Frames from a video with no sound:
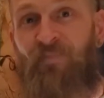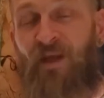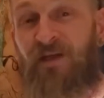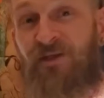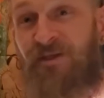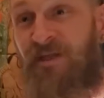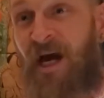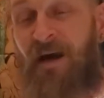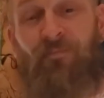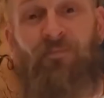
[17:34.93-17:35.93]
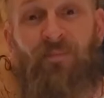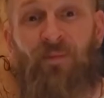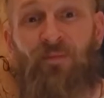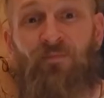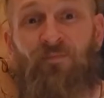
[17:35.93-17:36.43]
It took time.
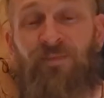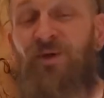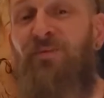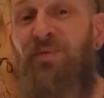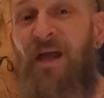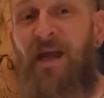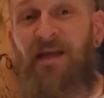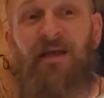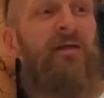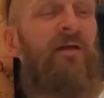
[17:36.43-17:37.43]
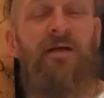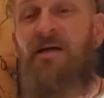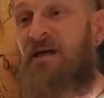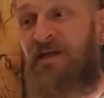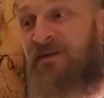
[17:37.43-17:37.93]
It took planning.
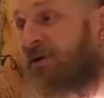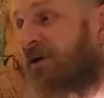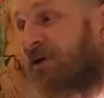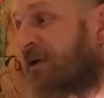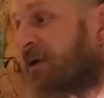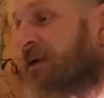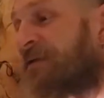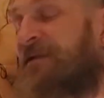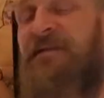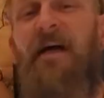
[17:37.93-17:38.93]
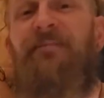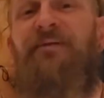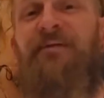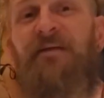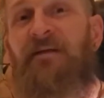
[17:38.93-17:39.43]
It took
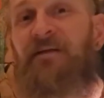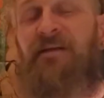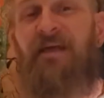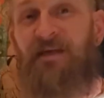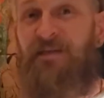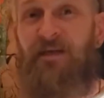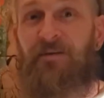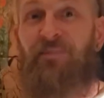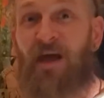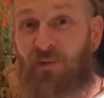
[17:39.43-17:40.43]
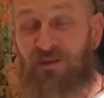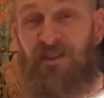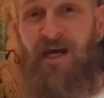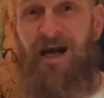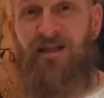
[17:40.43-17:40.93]
steps to get there. But I went to
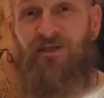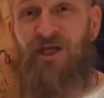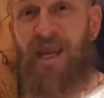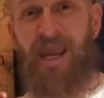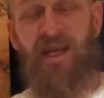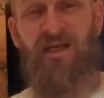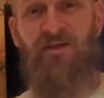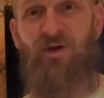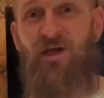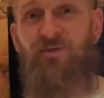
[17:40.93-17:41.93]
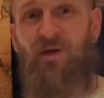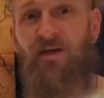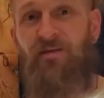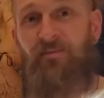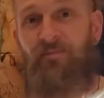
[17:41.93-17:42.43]
college and I graduated.